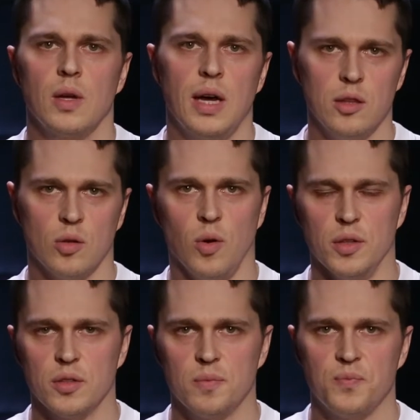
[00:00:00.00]

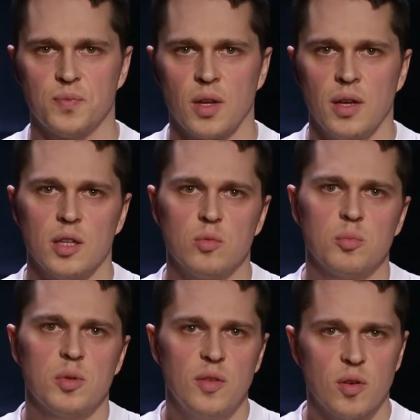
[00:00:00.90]
Altcoins. It
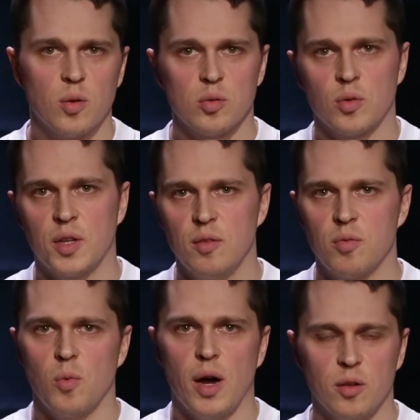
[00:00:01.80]
would be difficult to
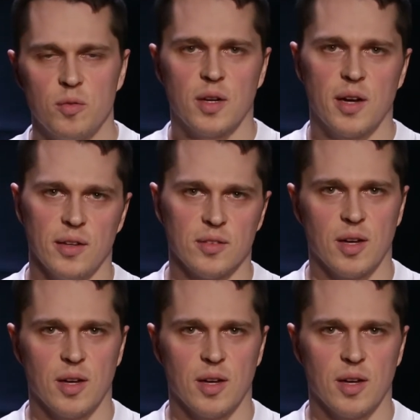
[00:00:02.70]
give one-of-a-kind